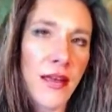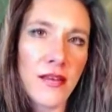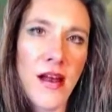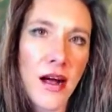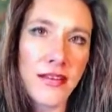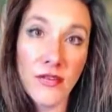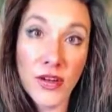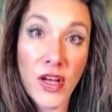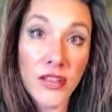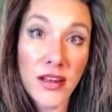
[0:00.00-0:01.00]
It's not
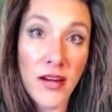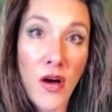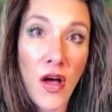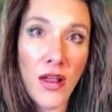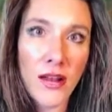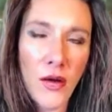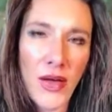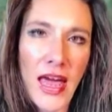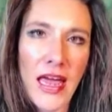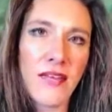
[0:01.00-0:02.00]
difficult at all,
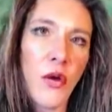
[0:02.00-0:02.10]
okay?